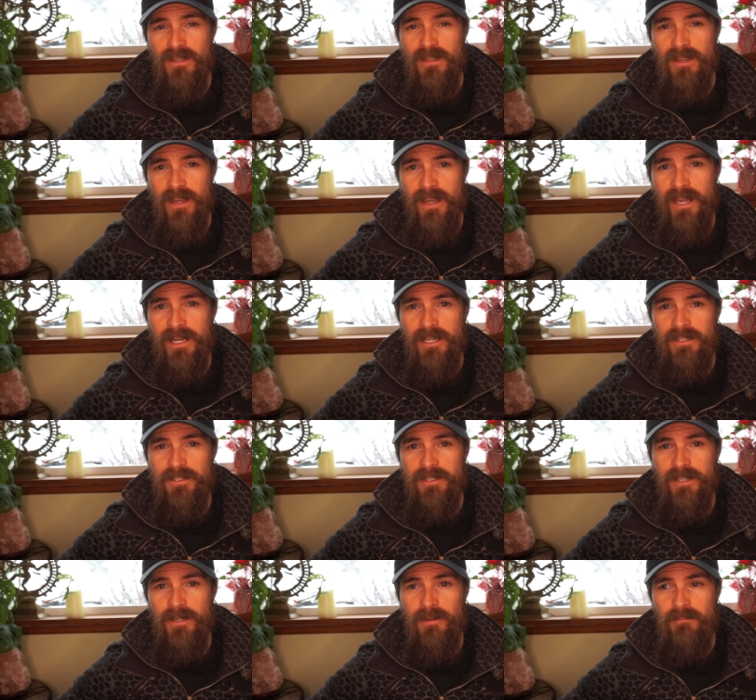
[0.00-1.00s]
And,
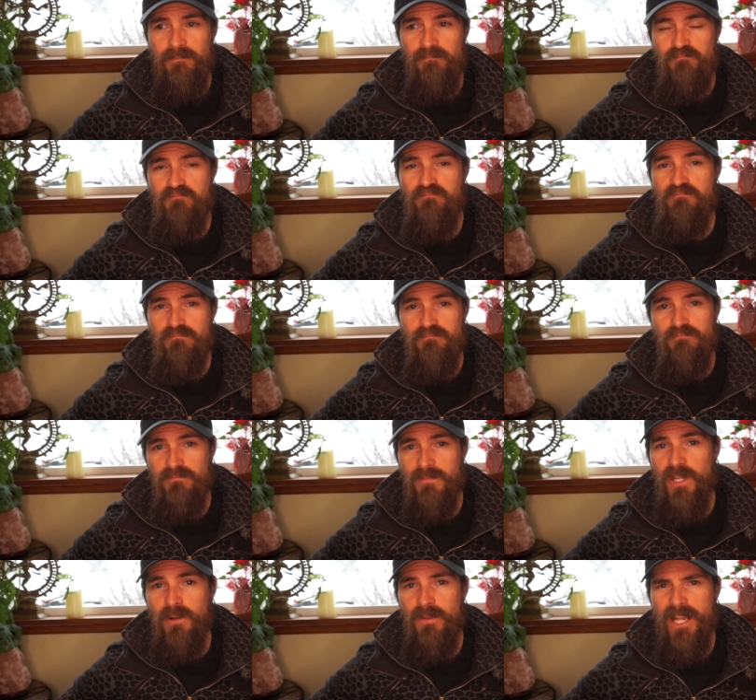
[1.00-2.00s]

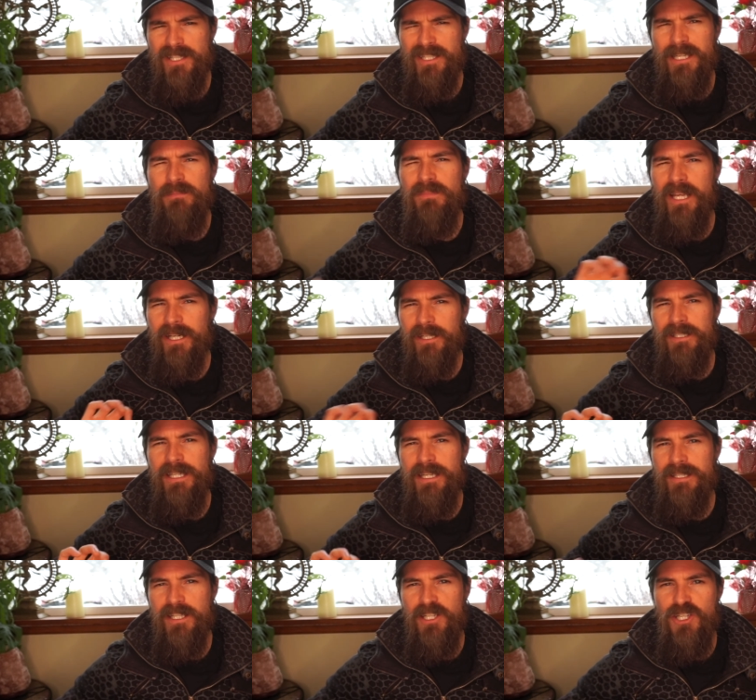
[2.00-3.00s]
that seems like a
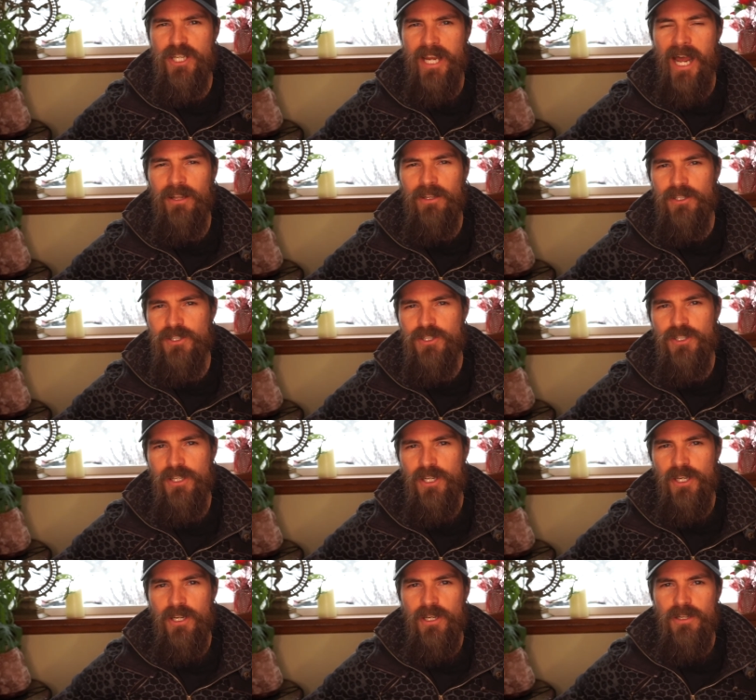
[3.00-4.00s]
decent challenge.
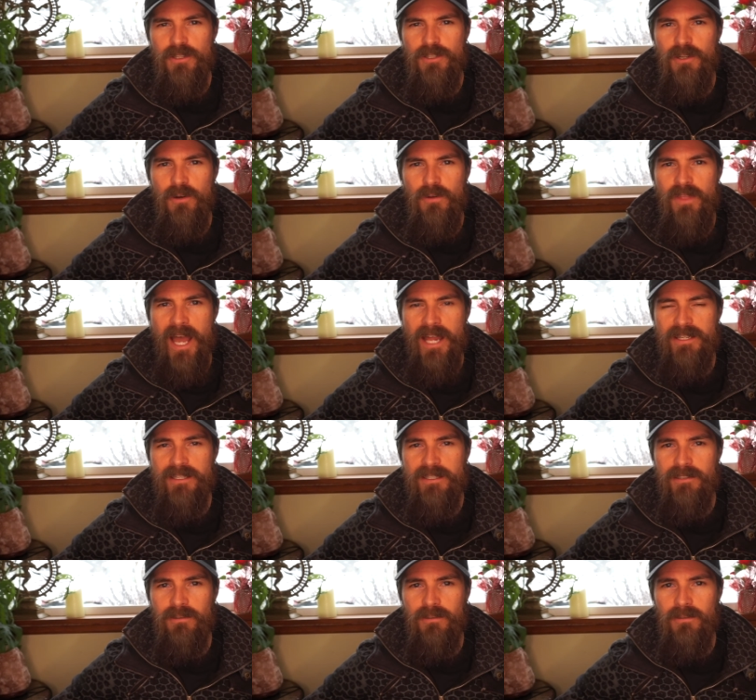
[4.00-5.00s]
So that's
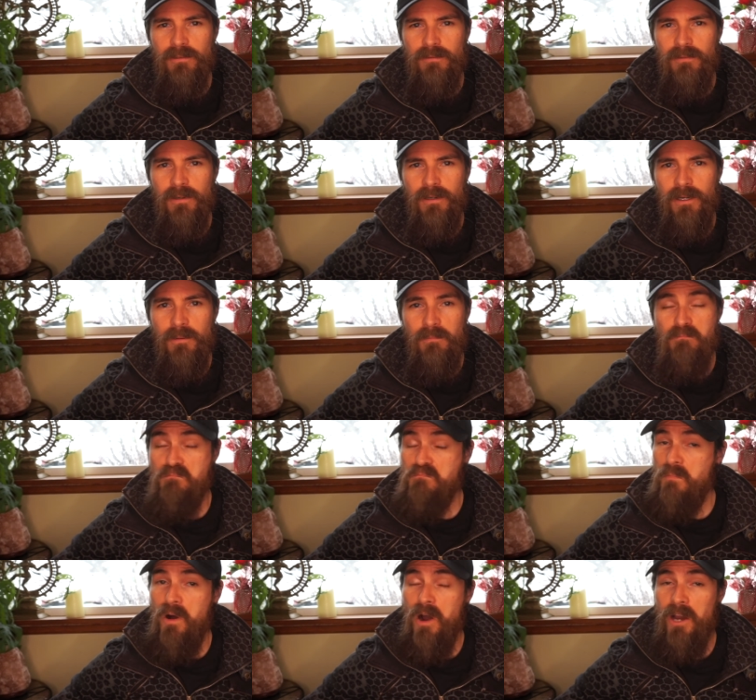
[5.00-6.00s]
still on
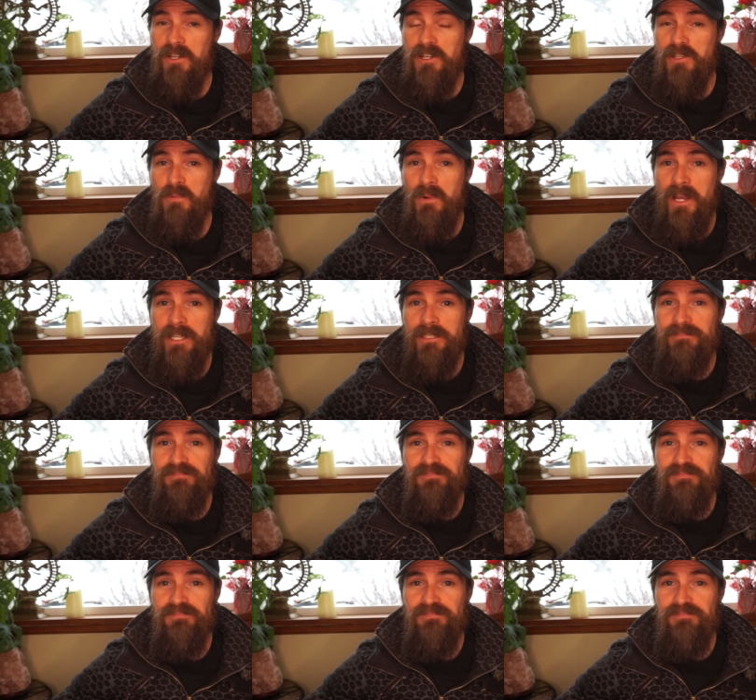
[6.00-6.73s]
its way.